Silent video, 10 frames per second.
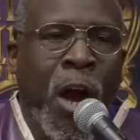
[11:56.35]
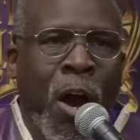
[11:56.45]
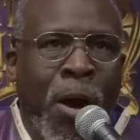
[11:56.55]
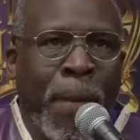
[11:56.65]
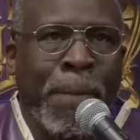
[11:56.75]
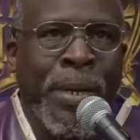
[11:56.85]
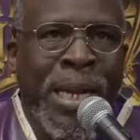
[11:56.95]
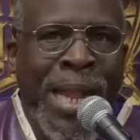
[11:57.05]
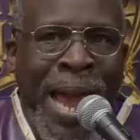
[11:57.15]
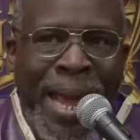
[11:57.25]
are
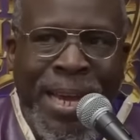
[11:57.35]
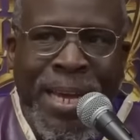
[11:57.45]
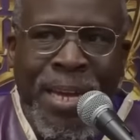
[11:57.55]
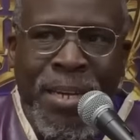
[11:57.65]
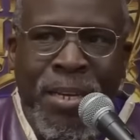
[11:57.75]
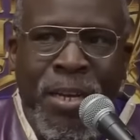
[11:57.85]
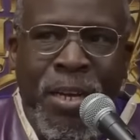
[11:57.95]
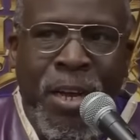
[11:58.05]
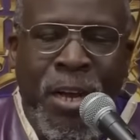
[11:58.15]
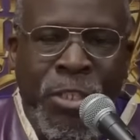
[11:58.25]
black
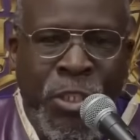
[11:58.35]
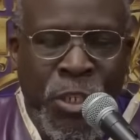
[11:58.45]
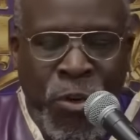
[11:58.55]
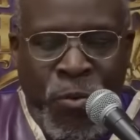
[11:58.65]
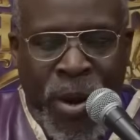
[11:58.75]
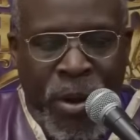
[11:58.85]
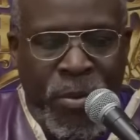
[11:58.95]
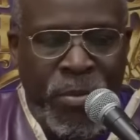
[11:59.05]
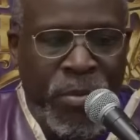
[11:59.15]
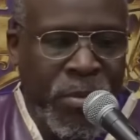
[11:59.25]
unto the
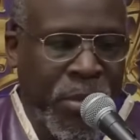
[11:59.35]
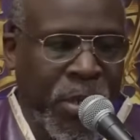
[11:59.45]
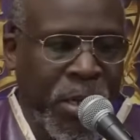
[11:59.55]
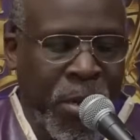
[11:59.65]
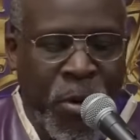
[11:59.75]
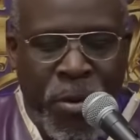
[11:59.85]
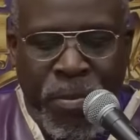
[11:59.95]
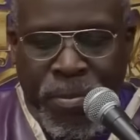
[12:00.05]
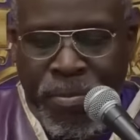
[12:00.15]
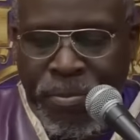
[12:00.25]
ground. Come on.